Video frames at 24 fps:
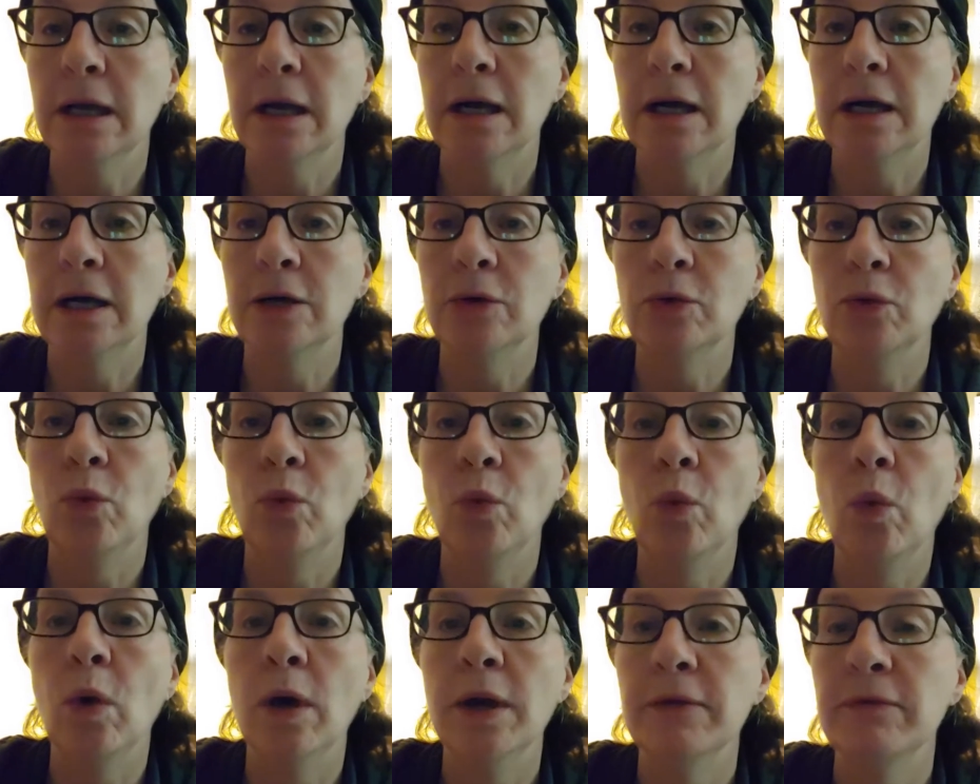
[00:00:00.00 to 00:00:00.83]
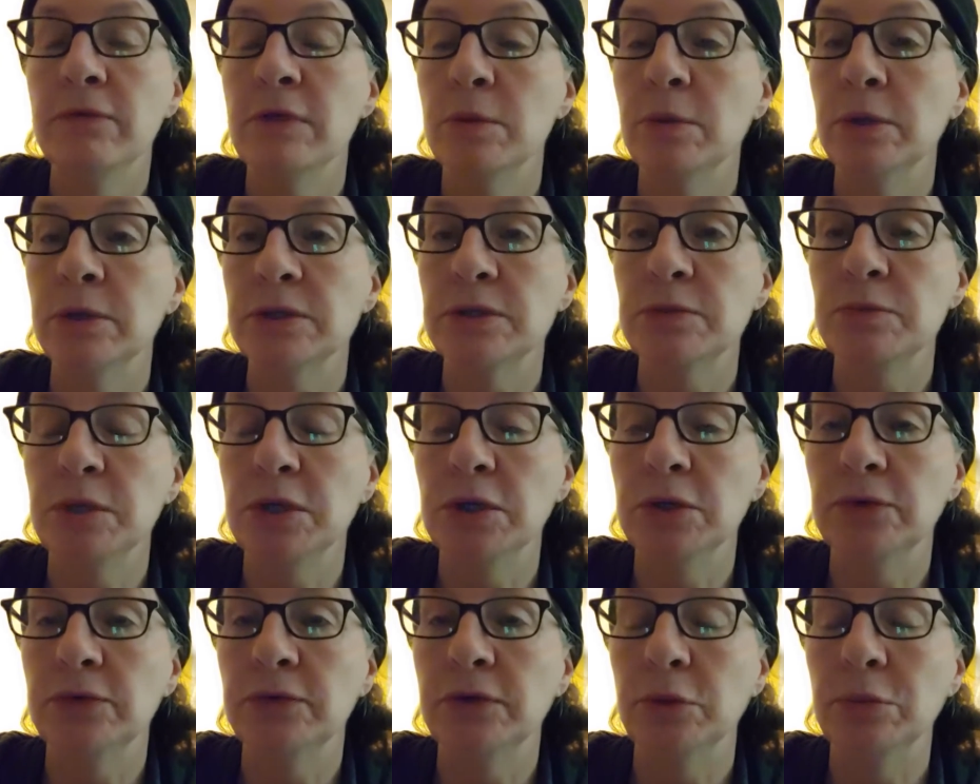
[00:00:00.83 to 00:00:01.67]
one of the most
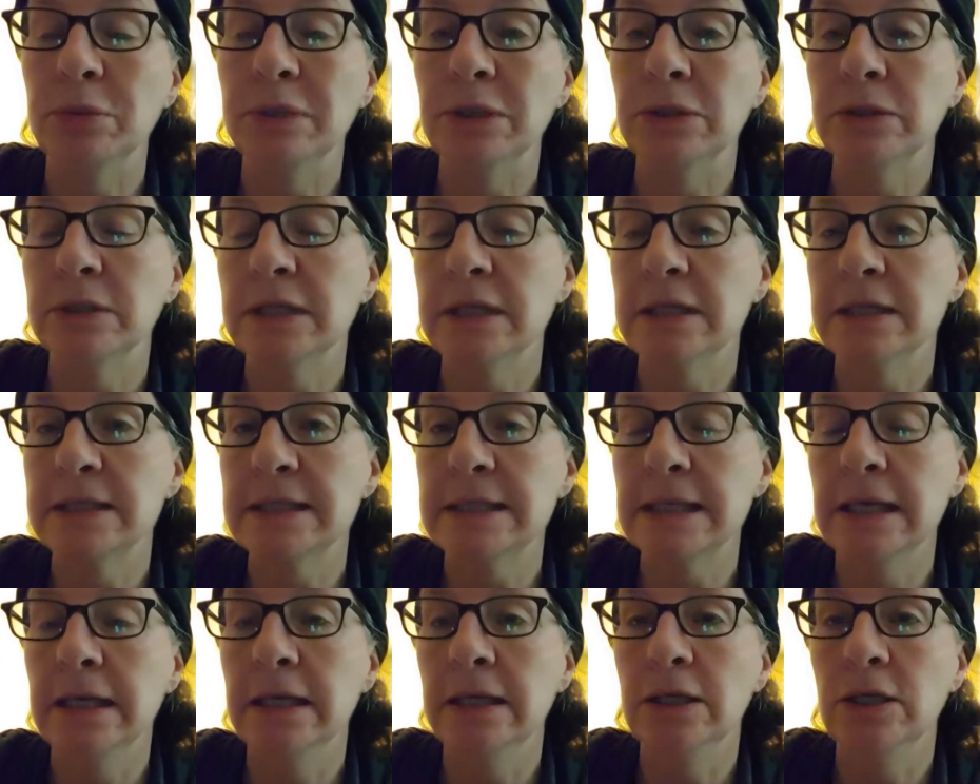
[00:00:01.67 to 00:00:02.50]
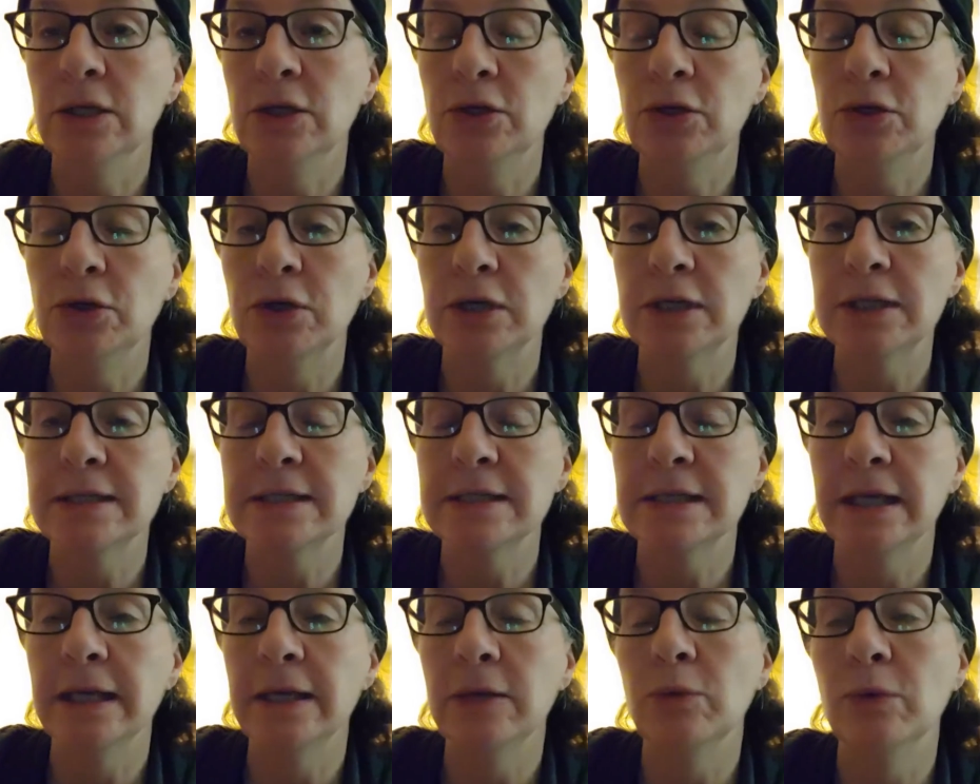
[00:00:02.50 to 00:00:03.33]
beautiful buildings in New York
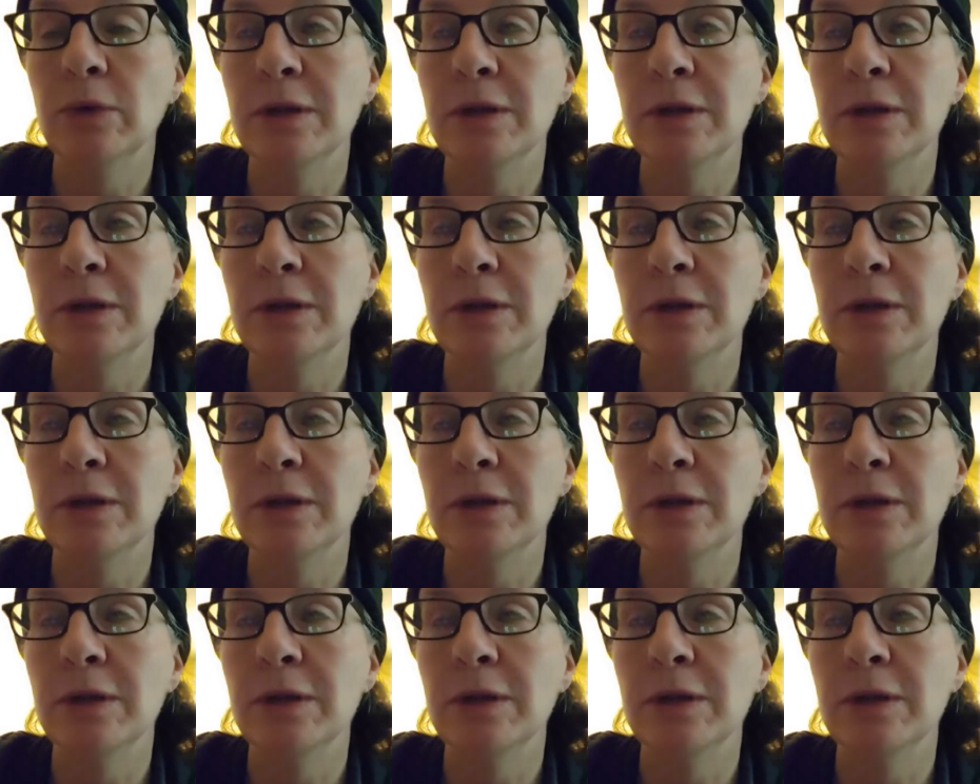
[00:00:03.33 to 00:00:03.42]
City,